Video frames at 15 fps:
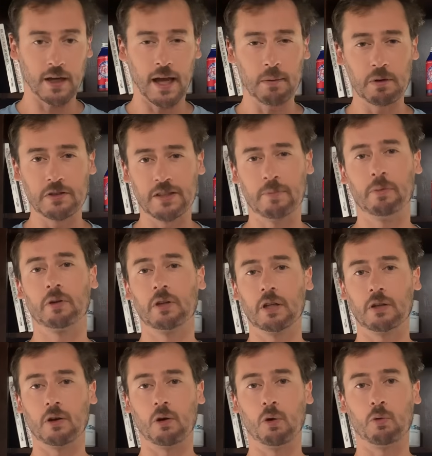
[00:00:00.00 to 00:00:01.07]
I would typically
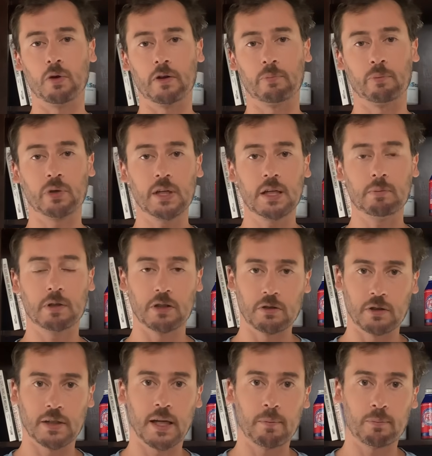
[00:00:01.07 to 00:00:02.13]
go with bleed because you
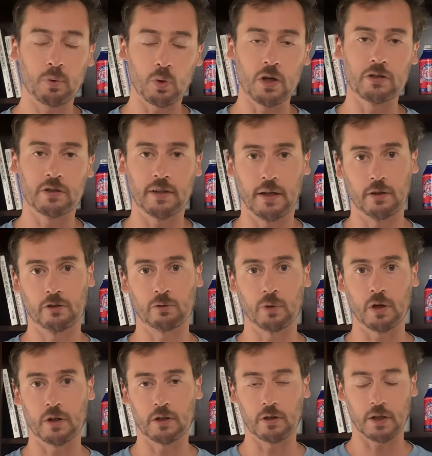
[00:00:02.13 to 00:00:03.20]
can get poison
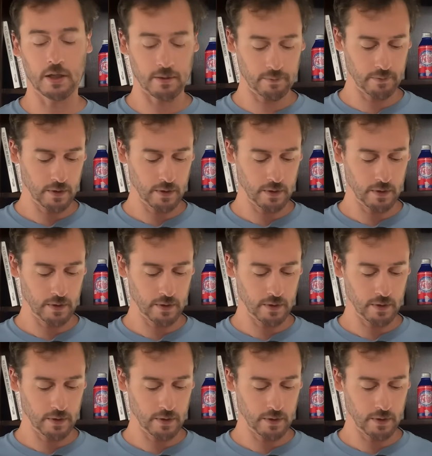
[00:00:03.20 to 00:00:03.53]
elsewhere in your kit.